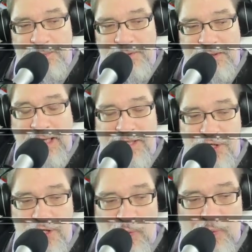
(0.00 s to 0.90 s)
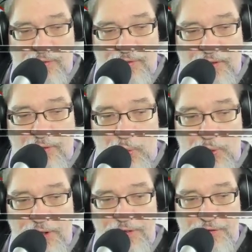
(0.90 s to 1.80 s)
sky show of, of
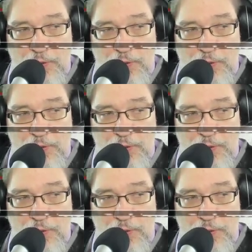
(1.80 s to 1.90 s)
hordes of